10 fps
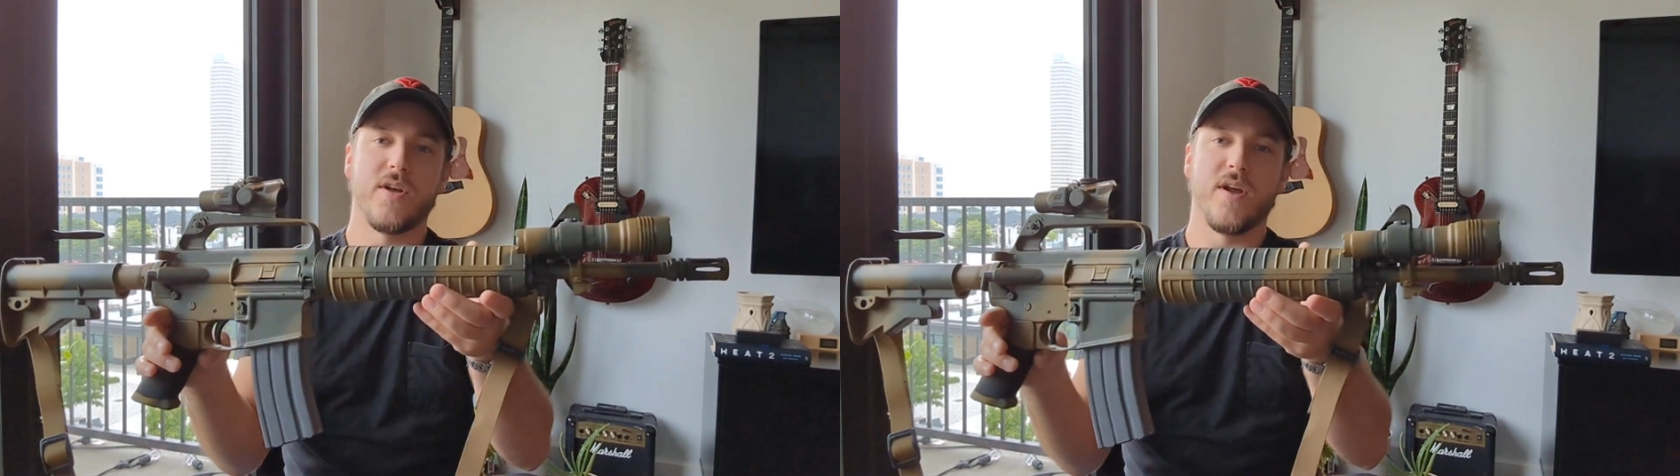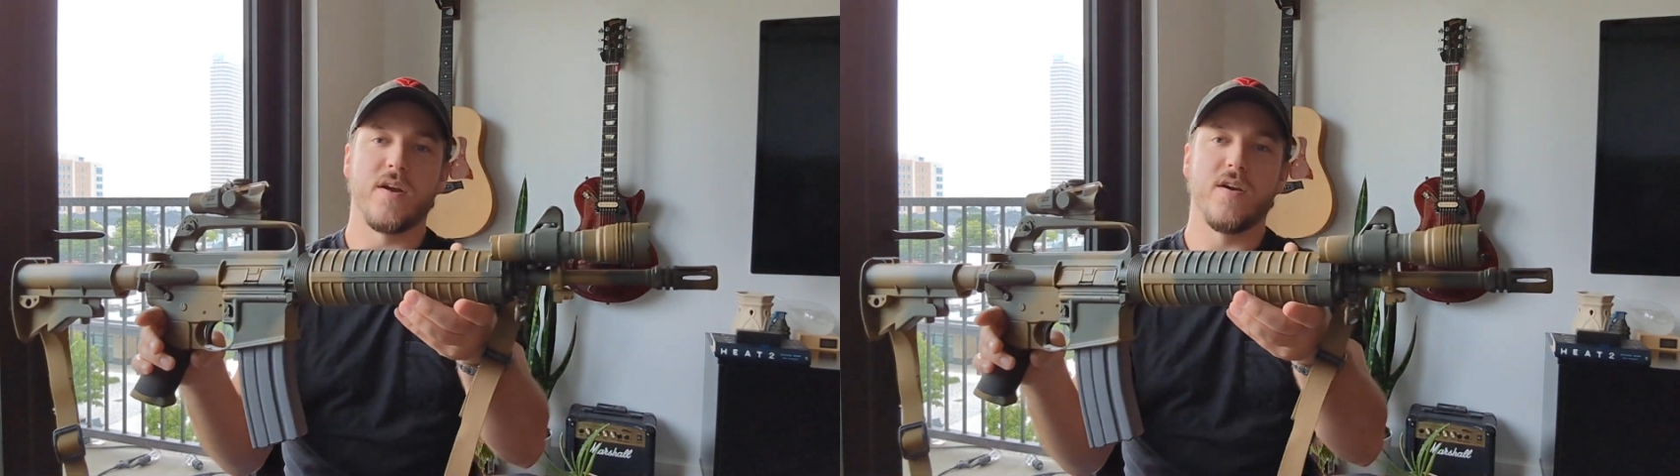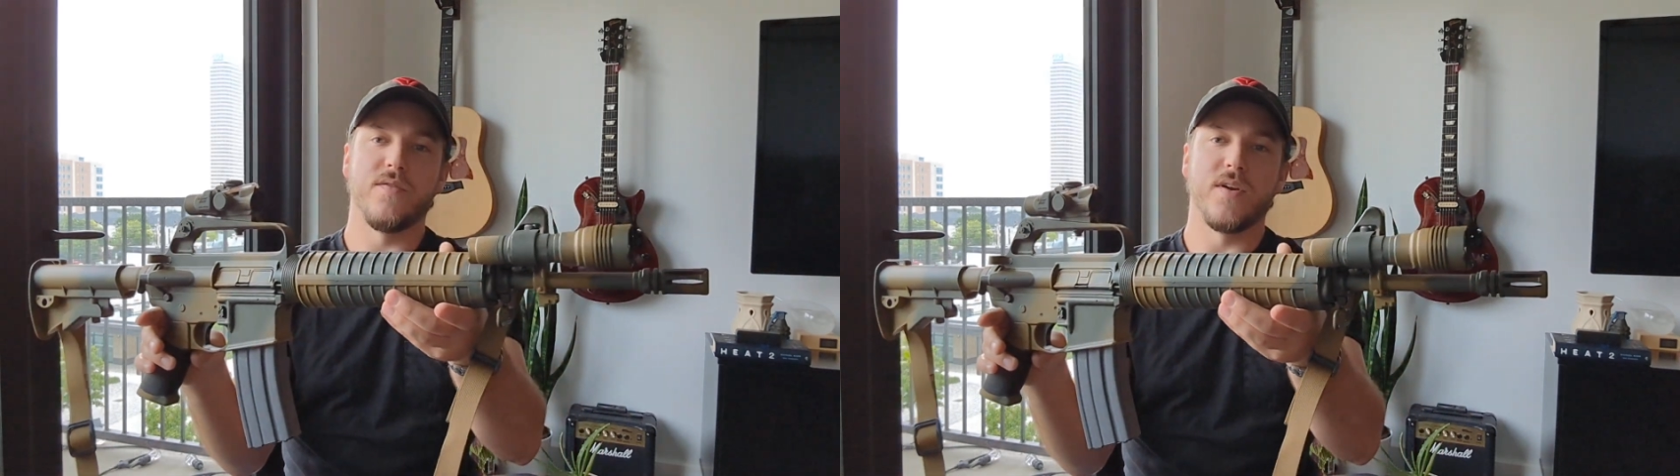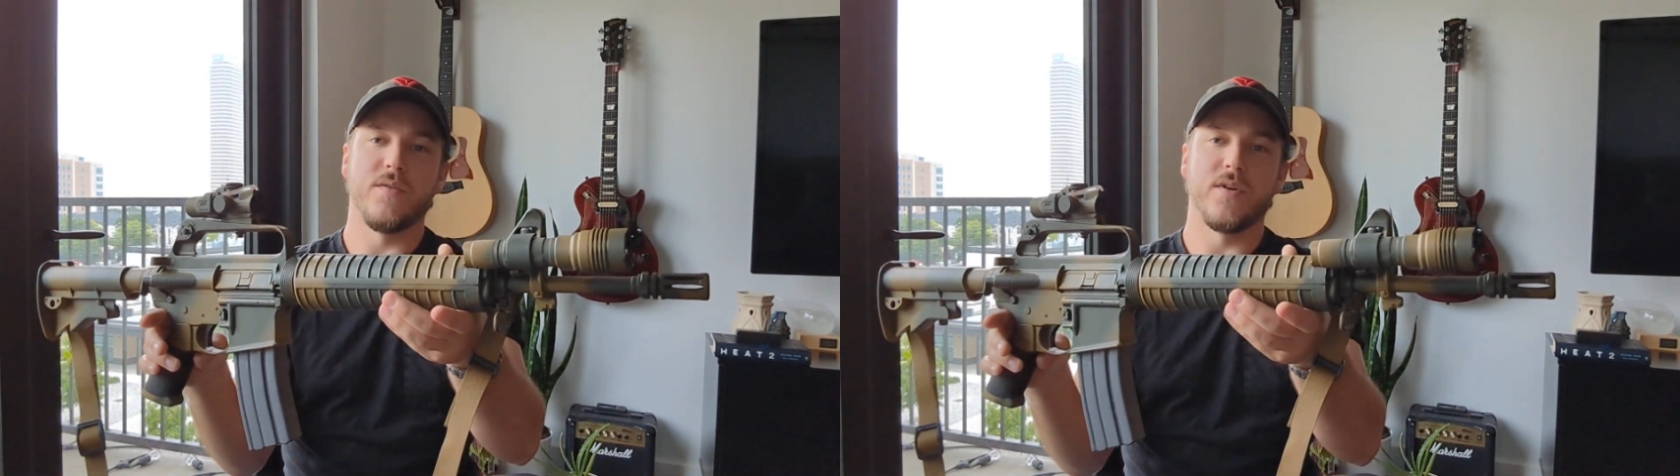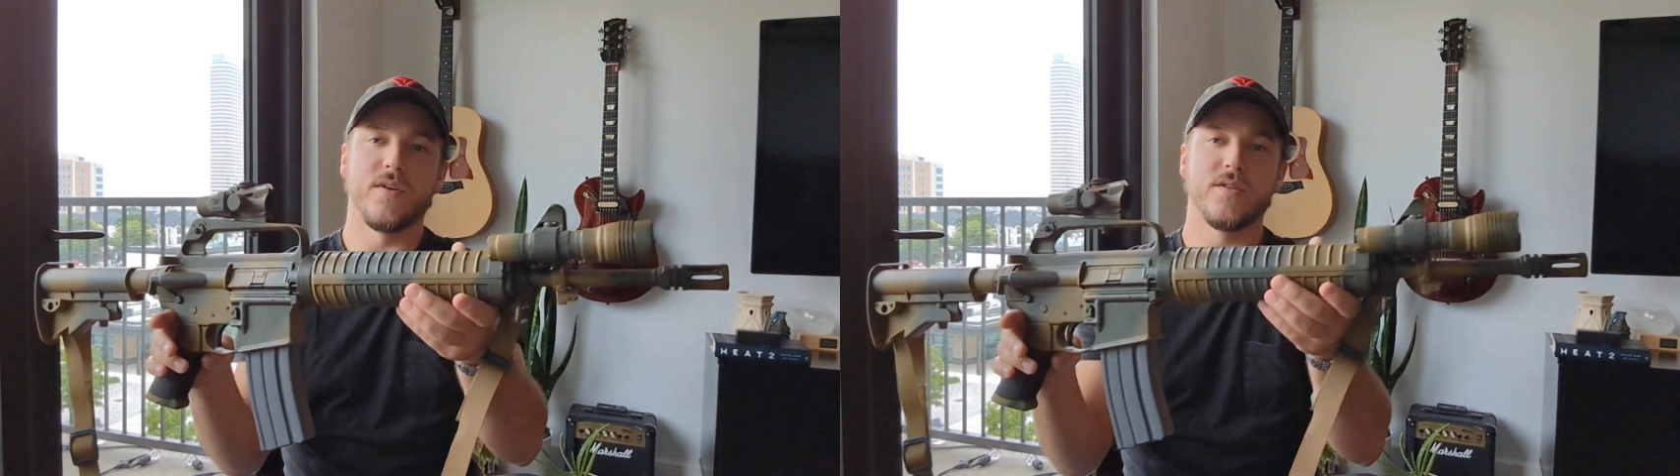I don't know if
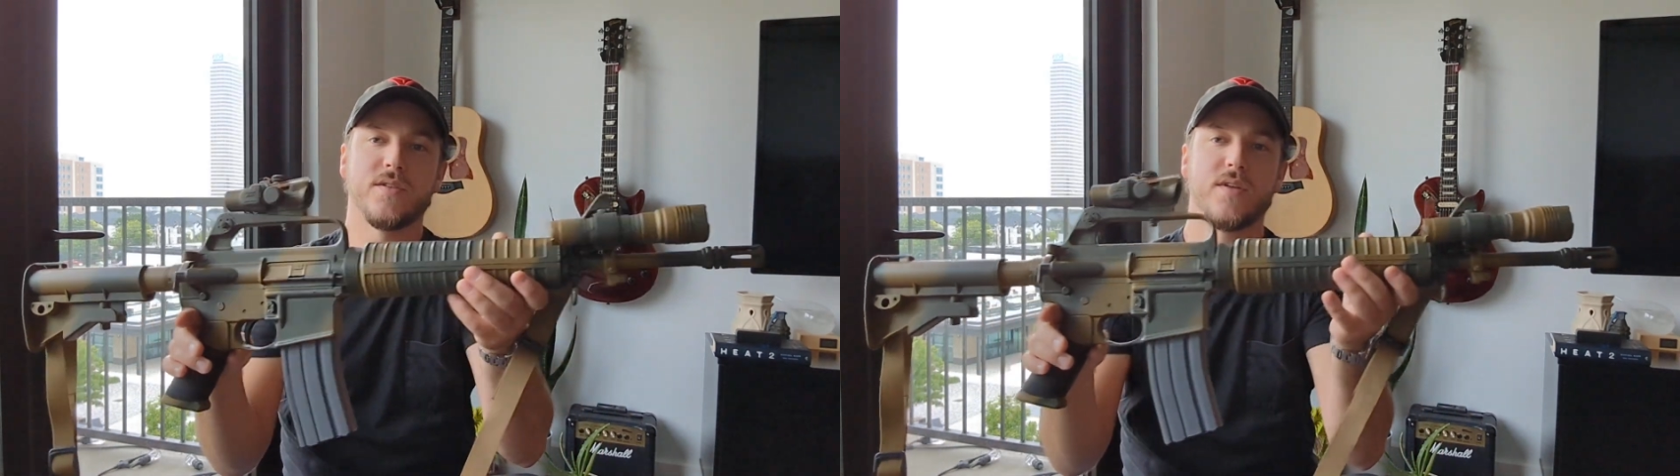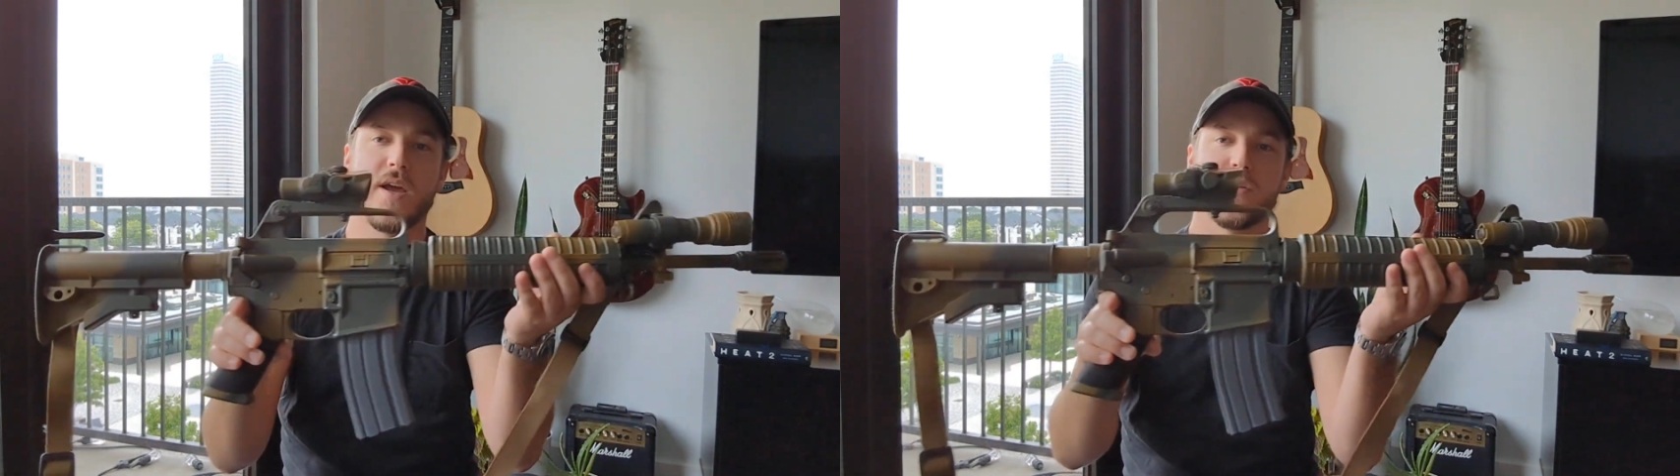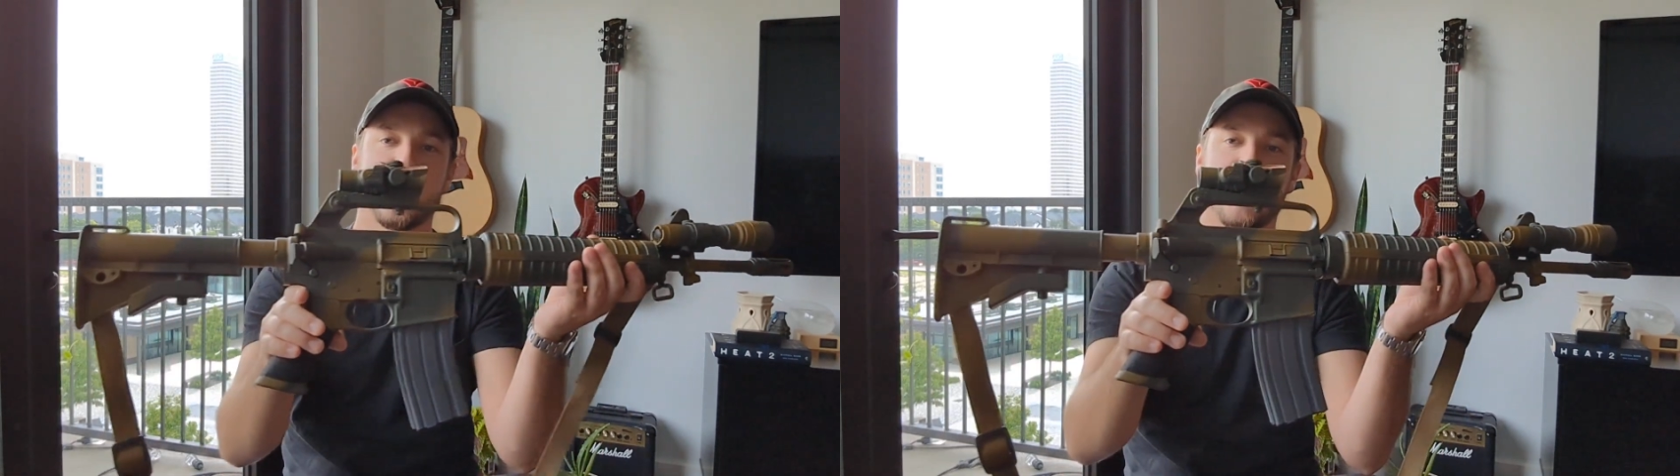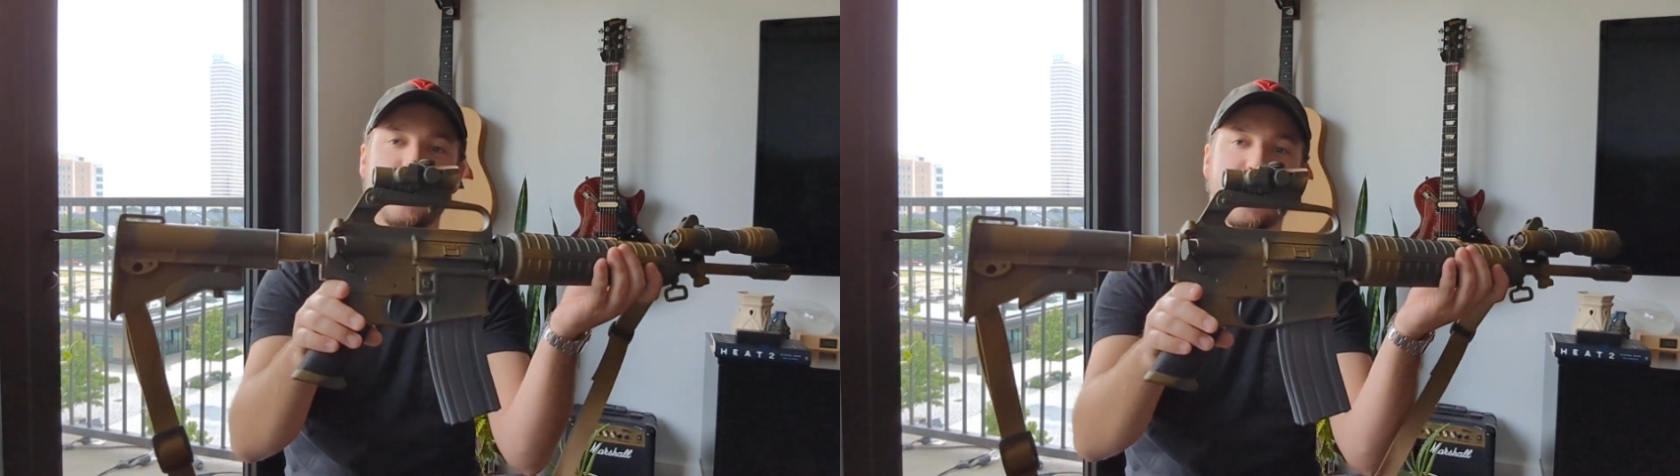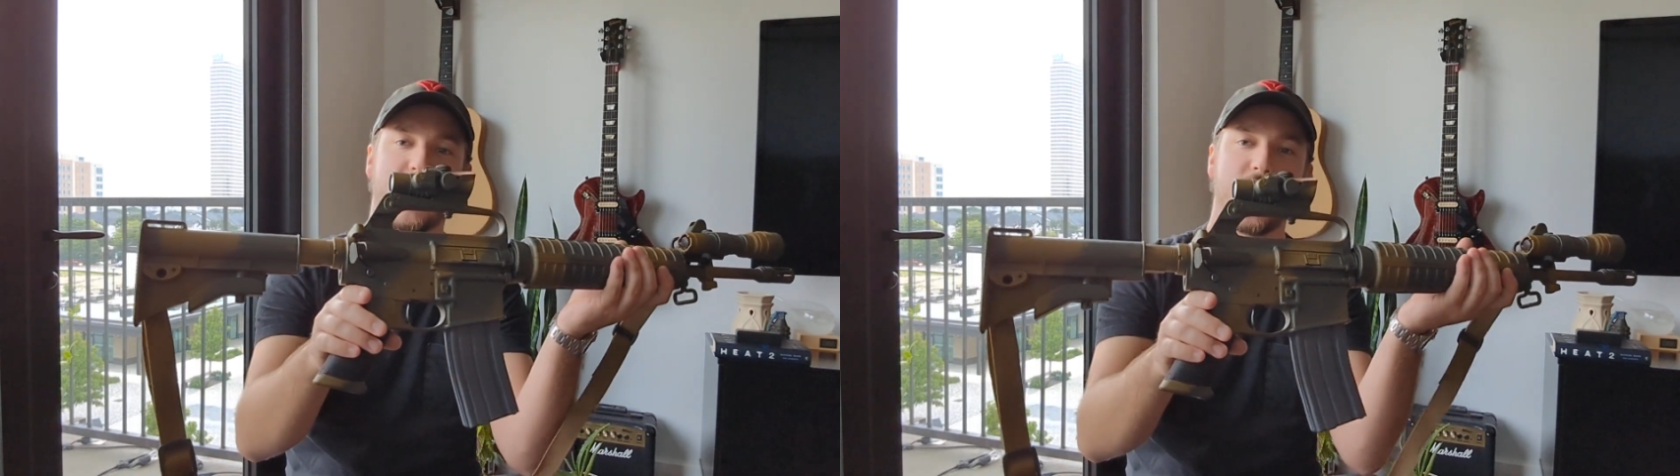anyone else actually gives
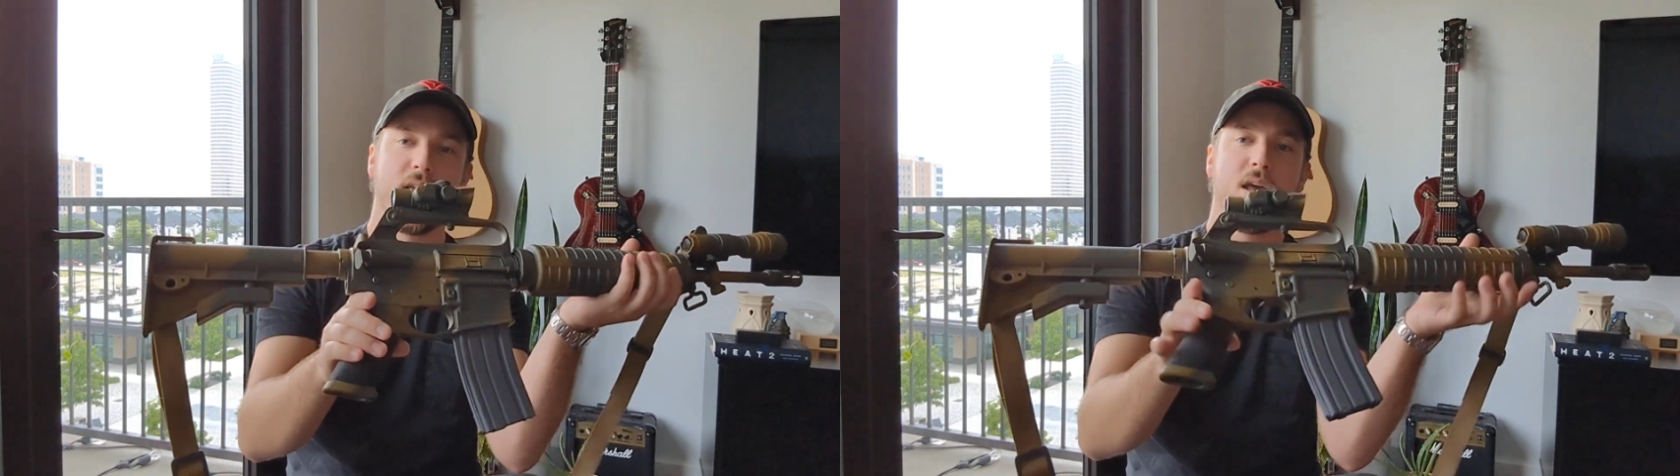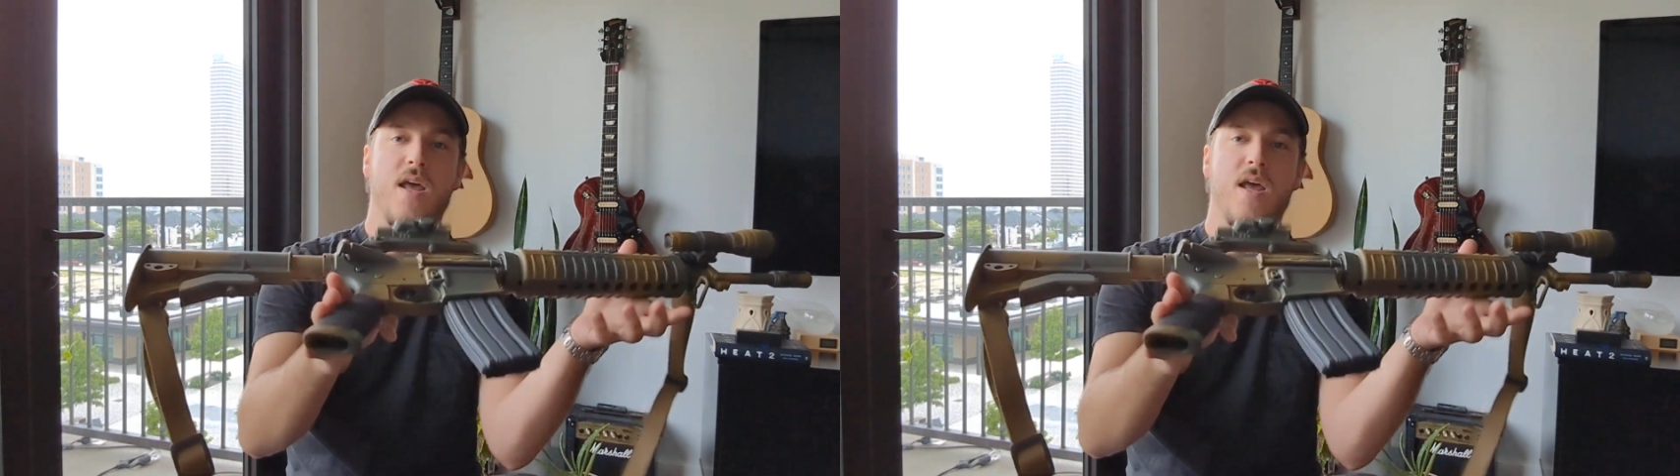a shit,